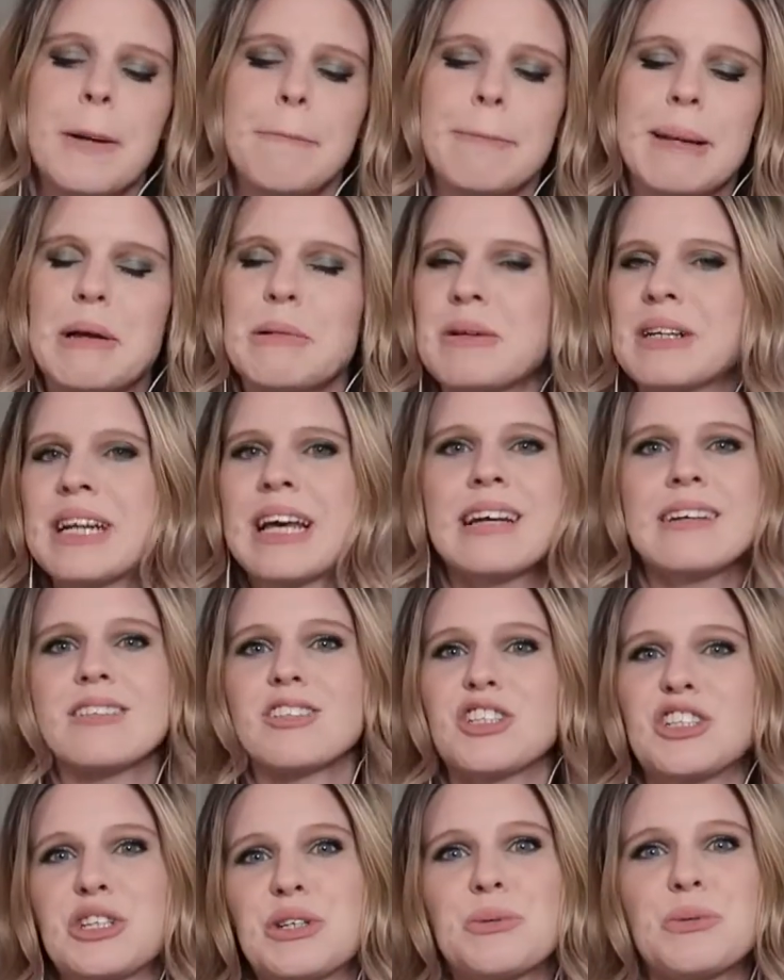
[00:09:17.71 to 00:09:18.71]
Maybe
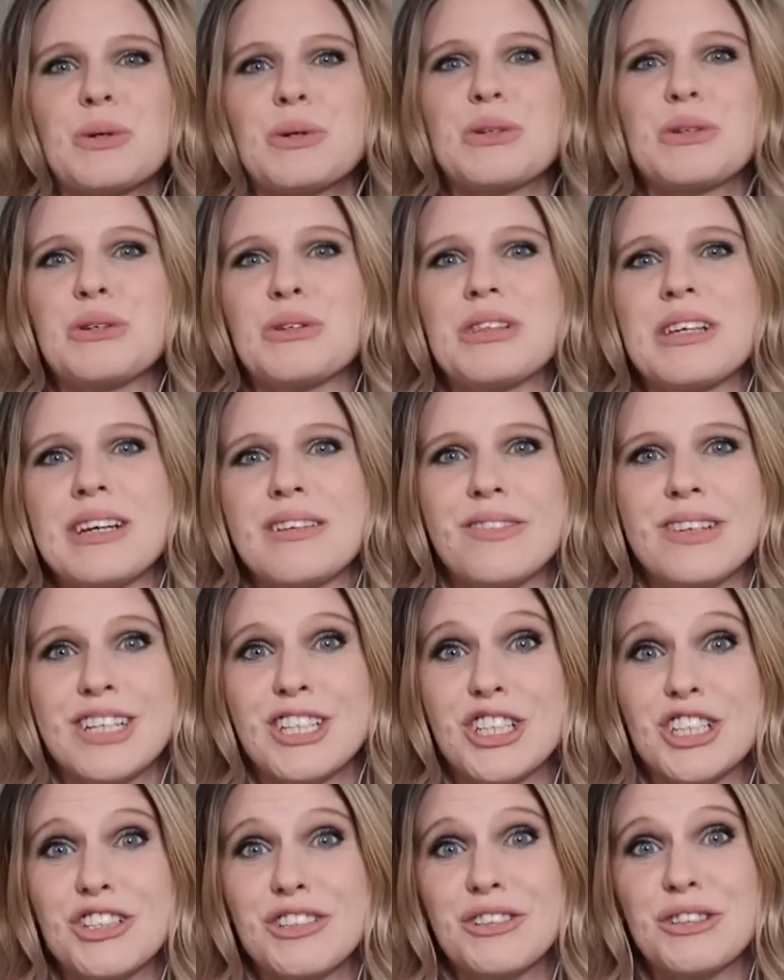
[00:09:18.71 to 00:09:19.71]
next year we'll do the
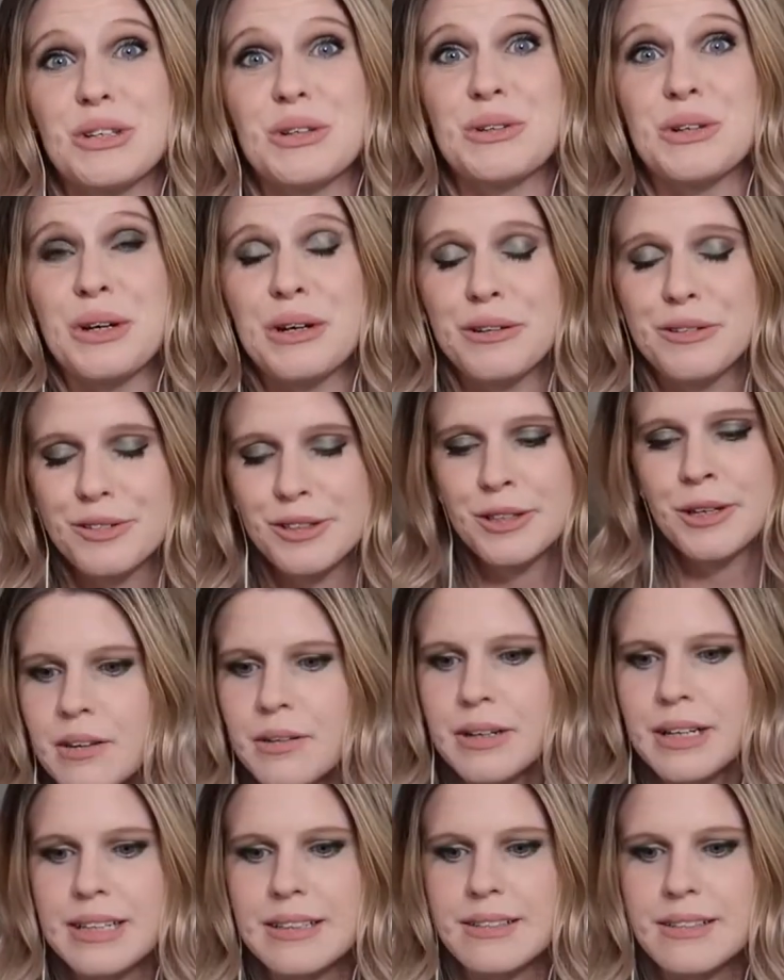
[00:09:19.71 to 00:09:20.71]
Avengers, who knows.
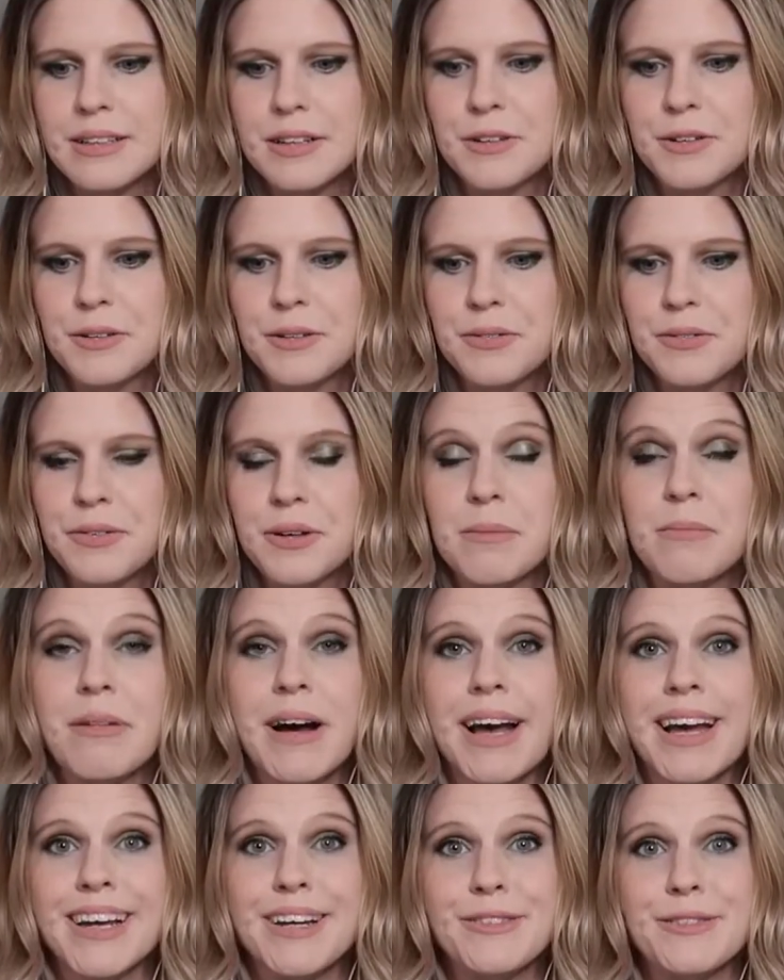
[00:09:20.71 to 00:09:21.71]
Okay, so from
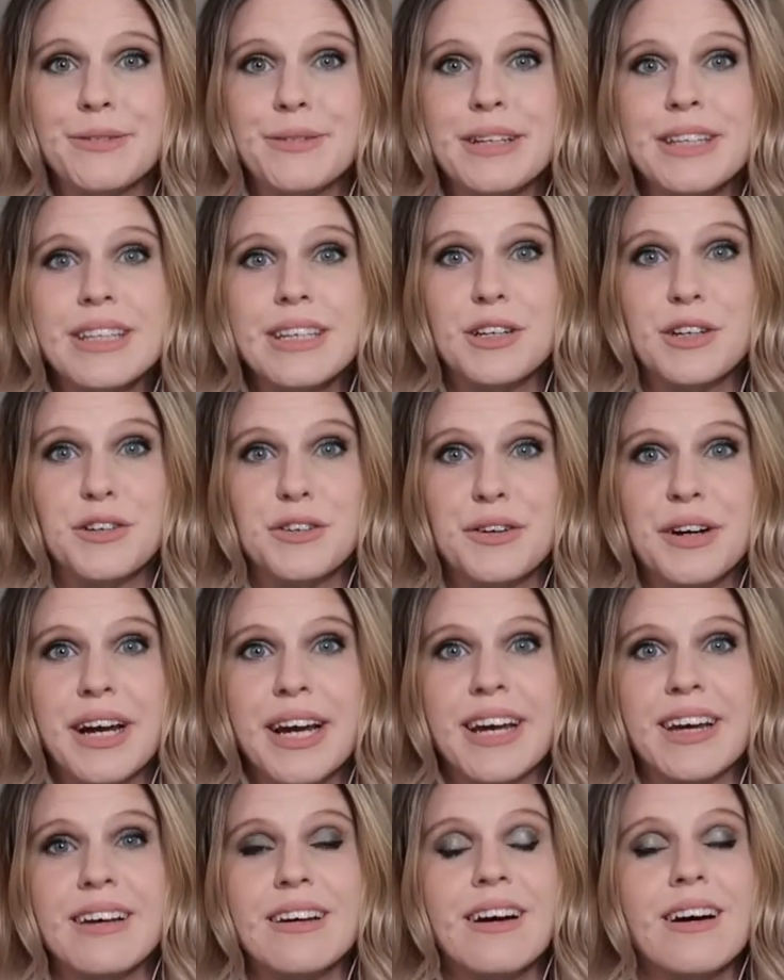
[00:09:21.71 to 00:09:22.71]
my really
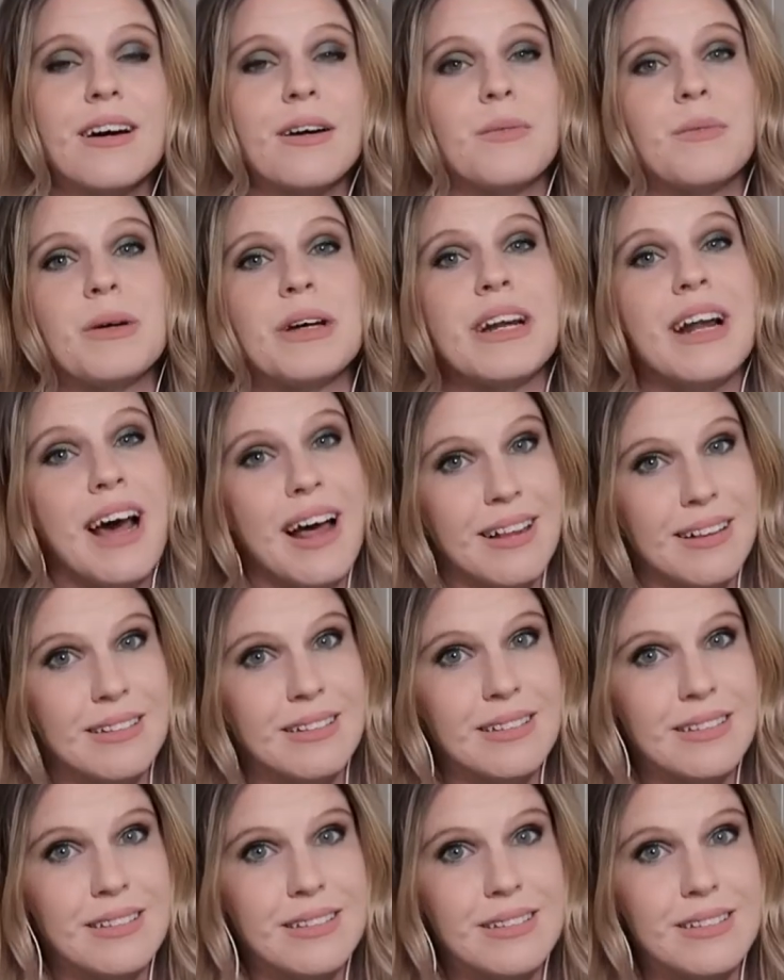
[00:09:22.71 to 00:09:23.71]
great
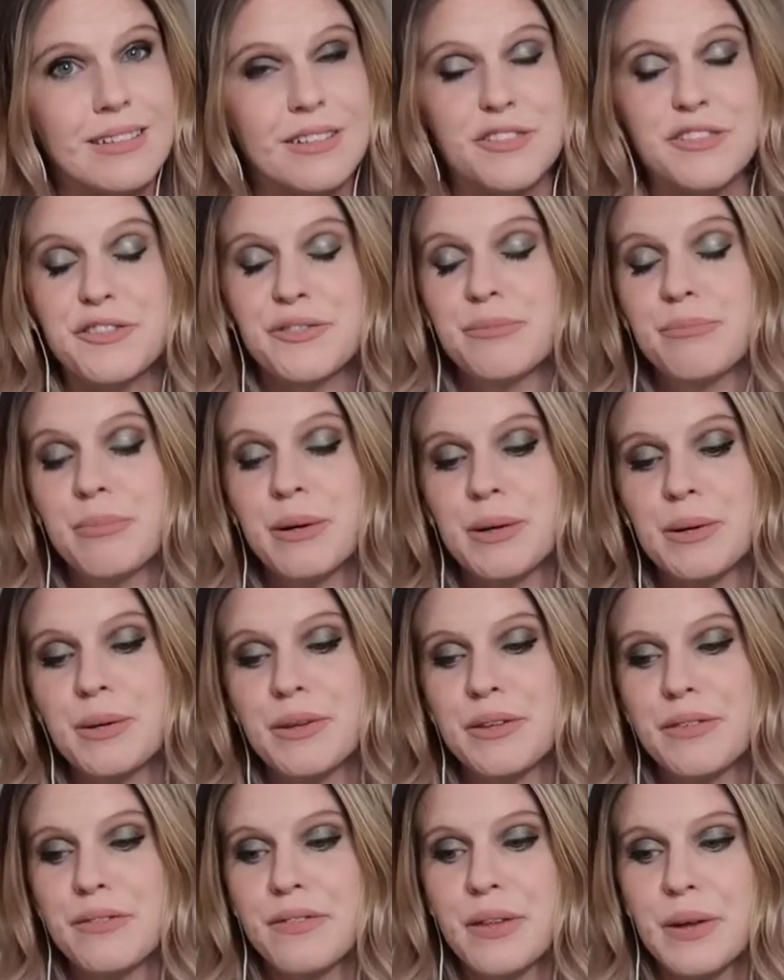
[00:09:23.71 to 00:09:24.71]
analysis of
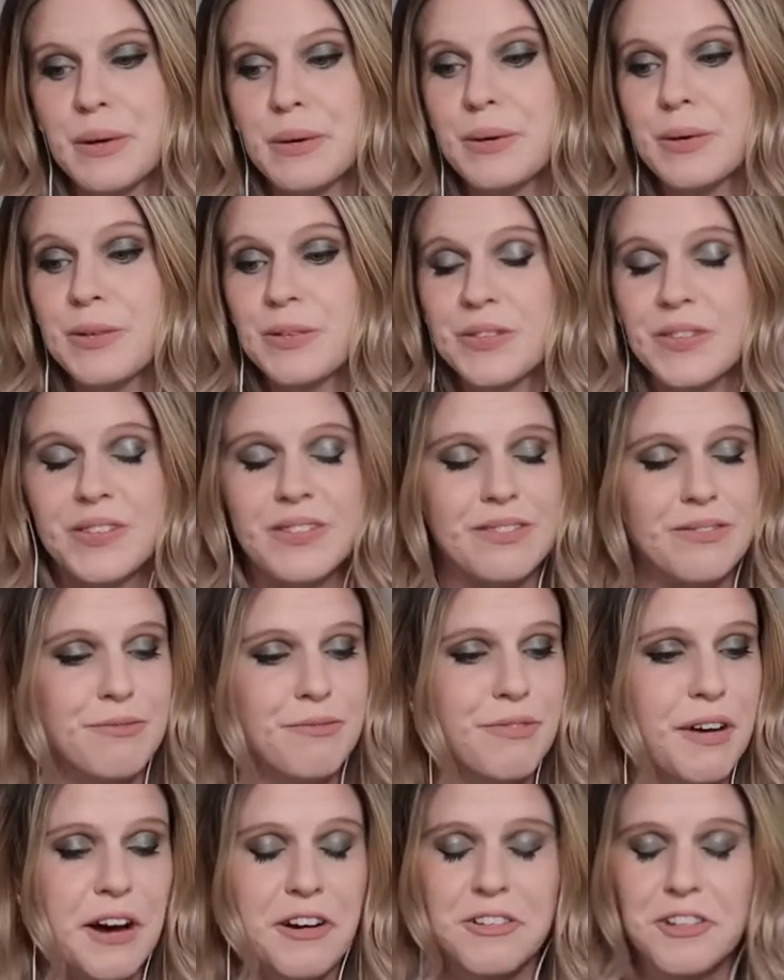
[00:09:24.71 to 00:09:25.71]
both of those
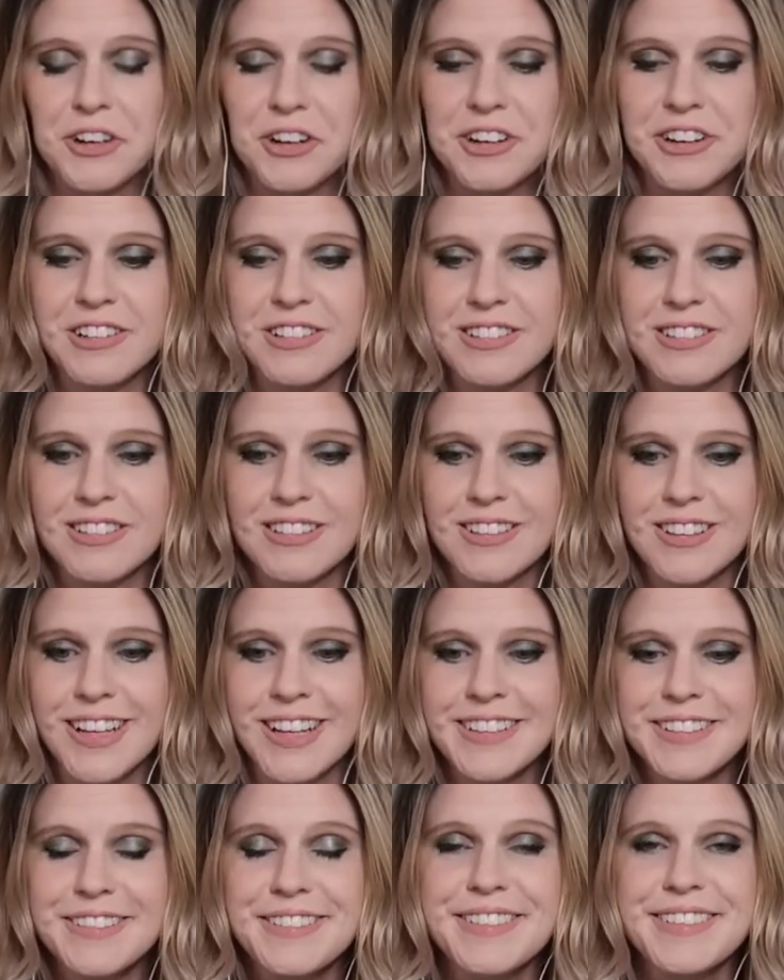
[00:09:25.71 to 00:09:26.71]
founders,
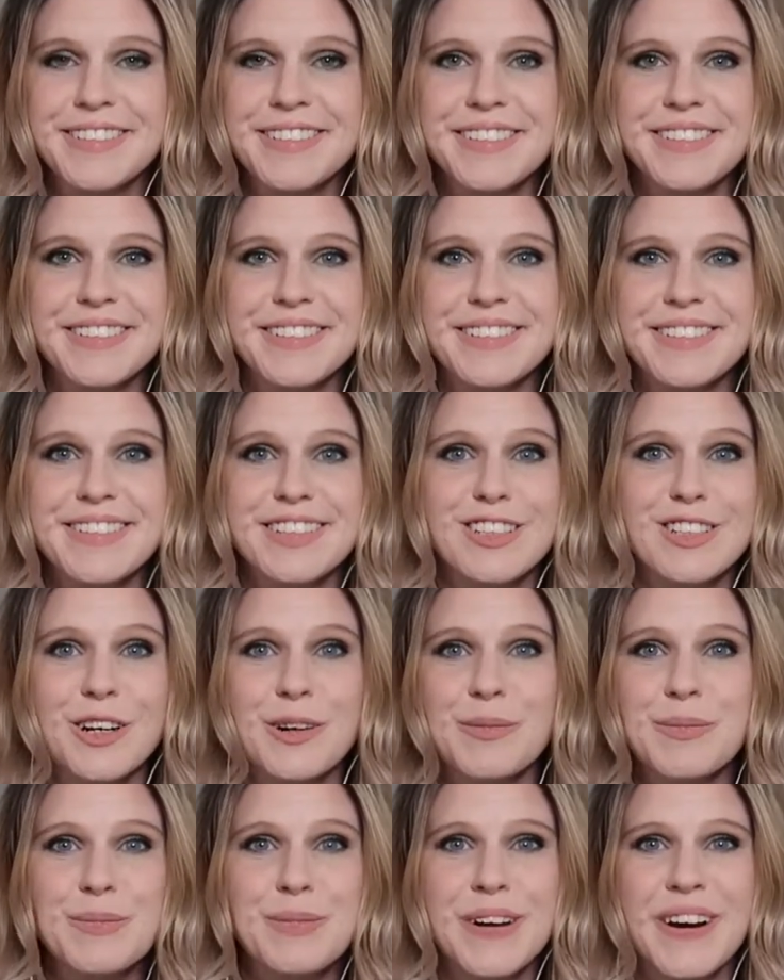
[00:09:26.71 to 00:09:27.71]
let's just
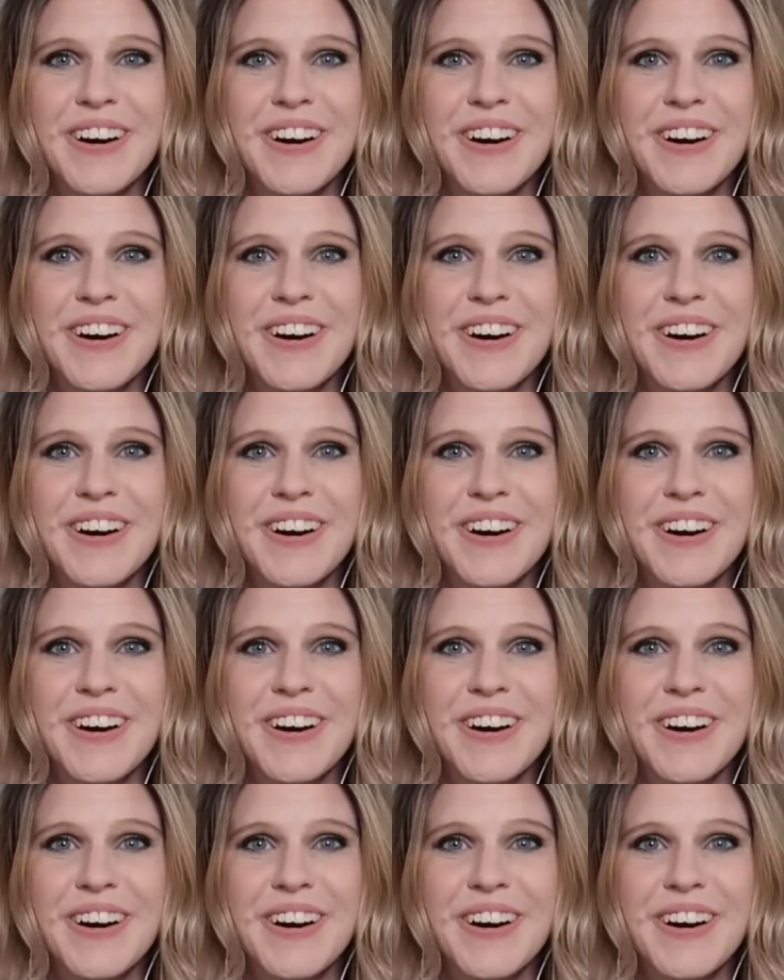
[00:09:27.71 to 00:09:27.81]
jump